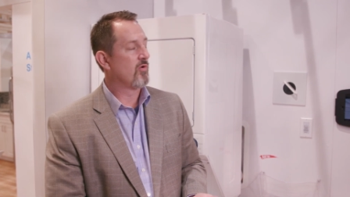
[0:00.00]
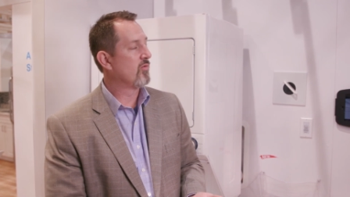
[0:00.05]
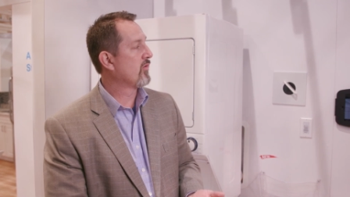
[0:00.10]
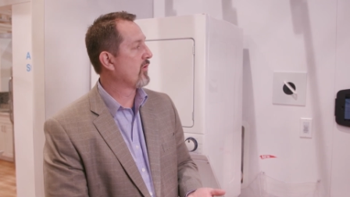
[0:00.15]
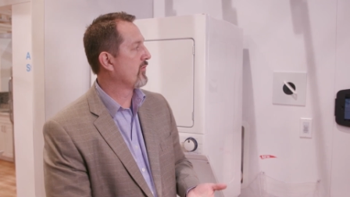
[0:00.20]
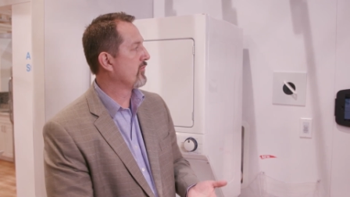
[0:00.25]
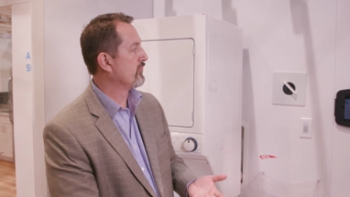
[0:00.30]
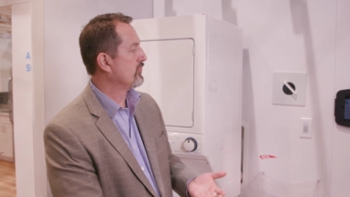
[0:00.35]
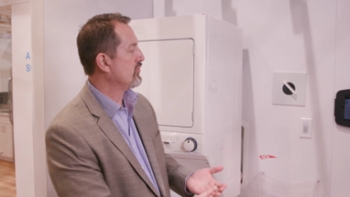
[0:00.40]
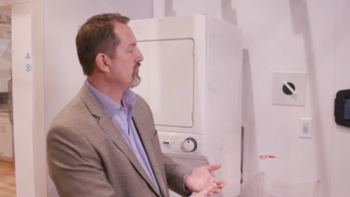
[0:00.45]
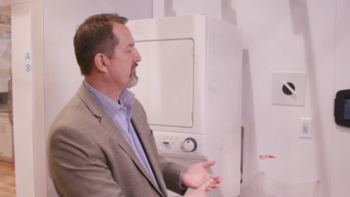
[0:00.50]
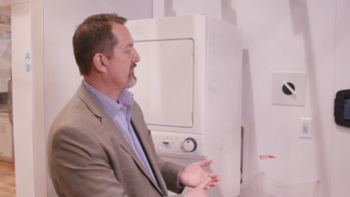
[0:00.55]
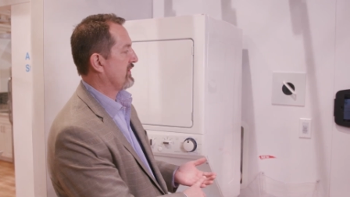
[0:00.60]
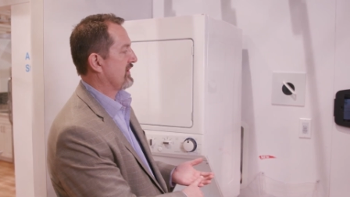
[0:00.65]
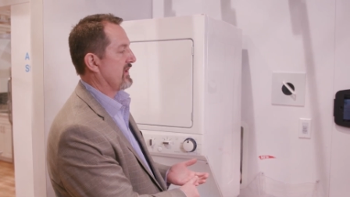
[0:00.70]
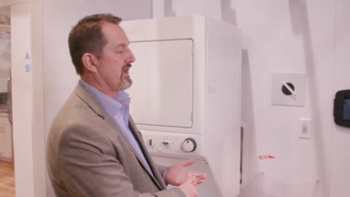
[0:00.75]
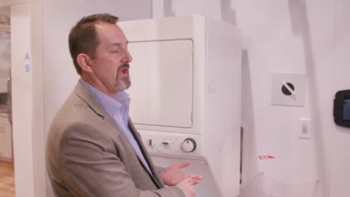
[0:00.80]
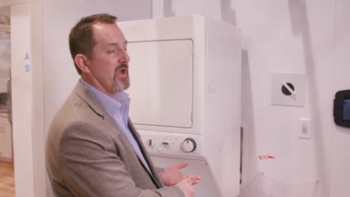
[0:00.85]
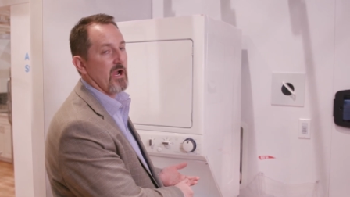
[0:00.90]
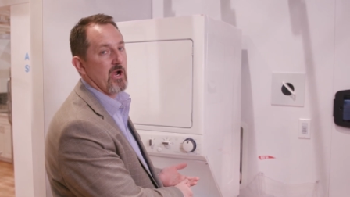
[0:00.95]
we're
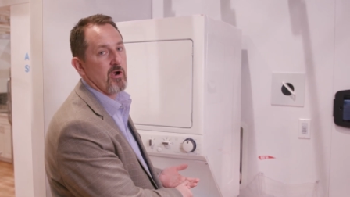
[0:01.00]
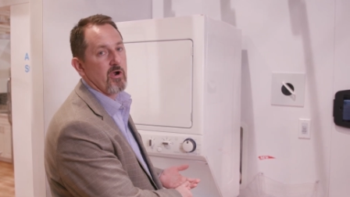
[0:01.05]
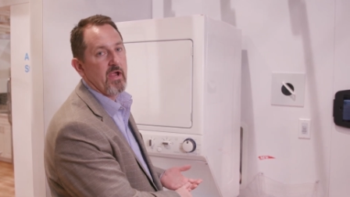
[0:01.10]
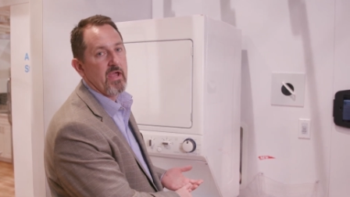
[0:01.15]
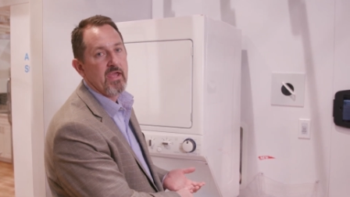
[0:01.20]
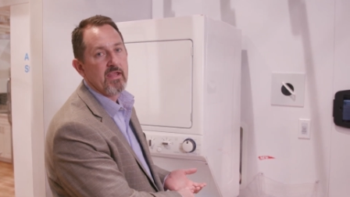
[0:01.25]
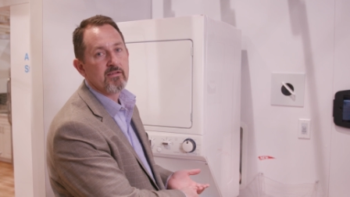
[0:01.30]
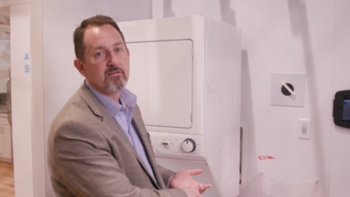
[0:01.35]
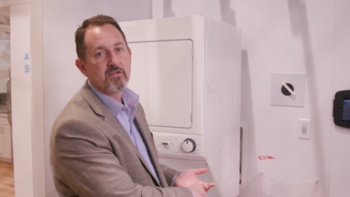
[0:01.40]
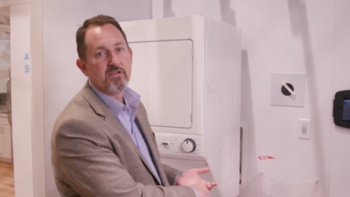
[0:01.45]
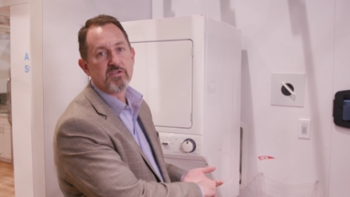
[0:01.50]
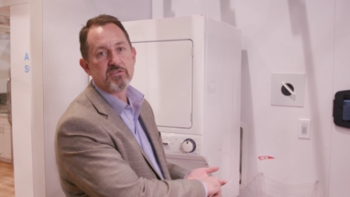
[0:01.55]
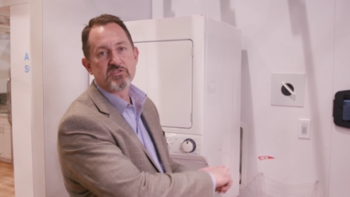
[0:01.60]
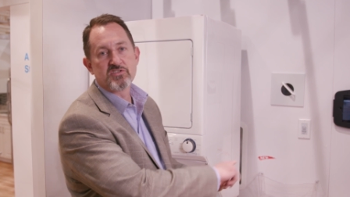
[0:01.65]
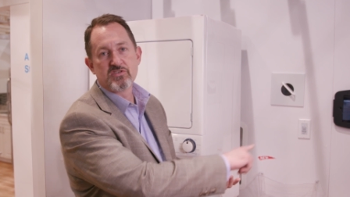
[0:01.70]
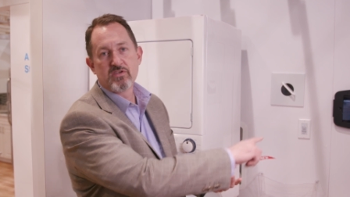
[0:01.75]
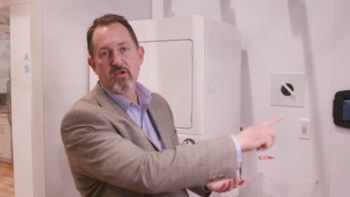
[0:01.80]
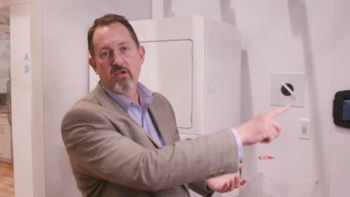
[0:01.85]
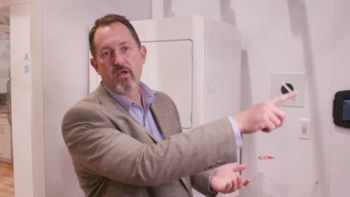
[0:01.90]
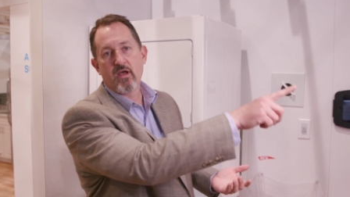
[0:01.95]
moving air and
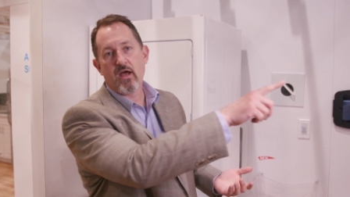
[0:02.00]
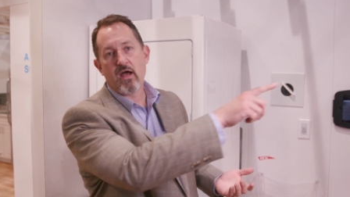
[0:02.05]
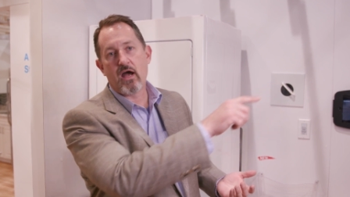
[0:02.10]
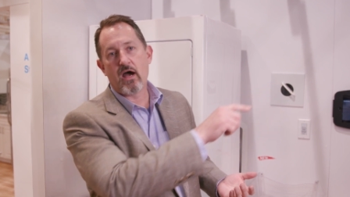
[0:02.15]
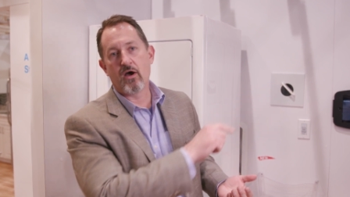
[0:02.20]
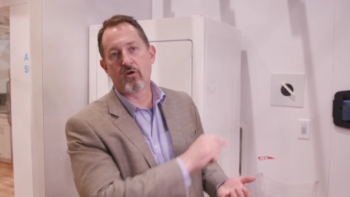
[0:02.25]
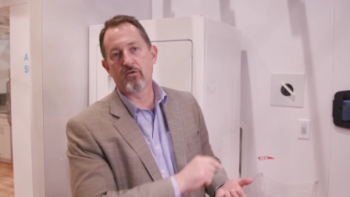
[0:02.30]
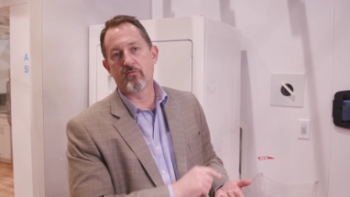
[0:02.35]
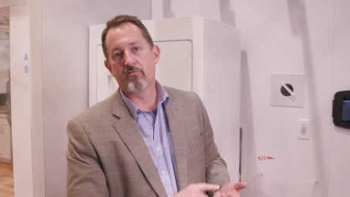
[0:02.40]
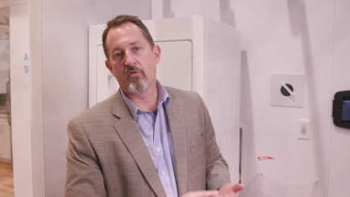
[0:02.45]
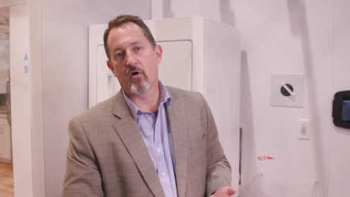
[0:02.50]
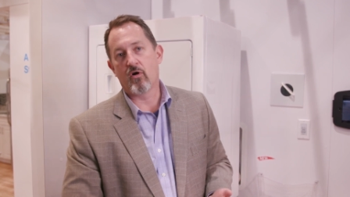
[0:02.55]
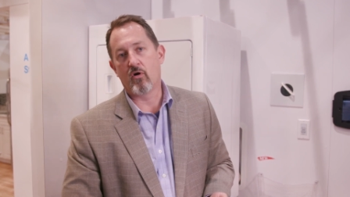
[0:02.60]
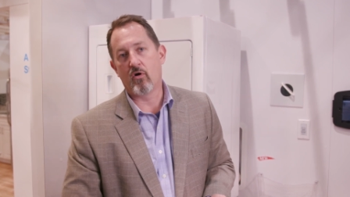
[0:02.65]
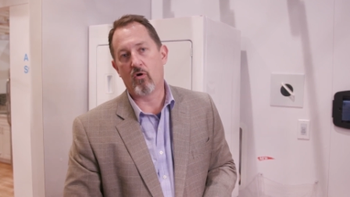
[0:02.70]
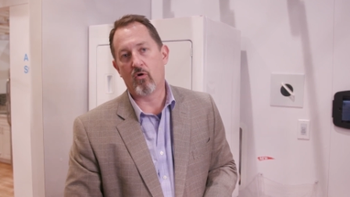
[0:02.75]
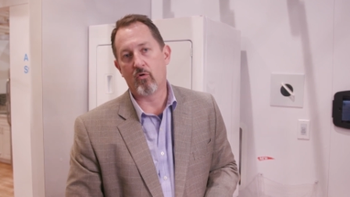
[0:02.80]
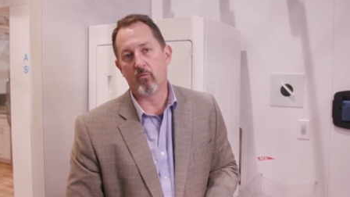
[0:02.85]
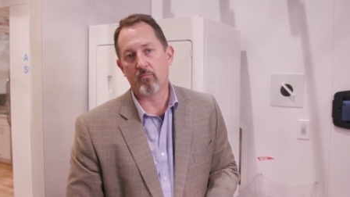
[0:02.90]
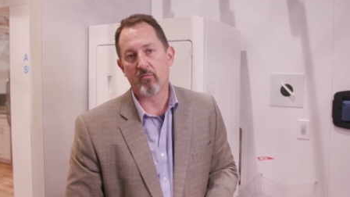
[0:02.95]
lint out of the
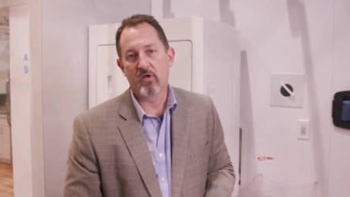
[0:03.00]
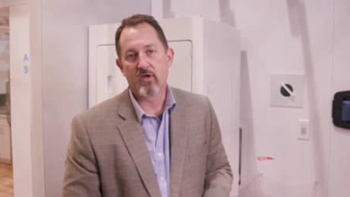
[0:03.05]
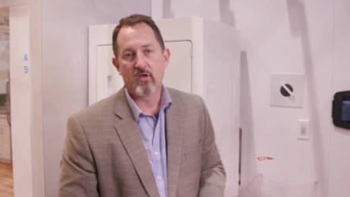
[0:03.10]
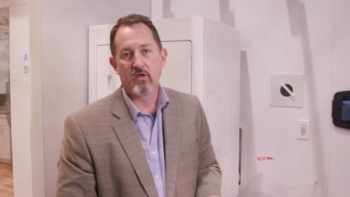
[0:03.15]
home,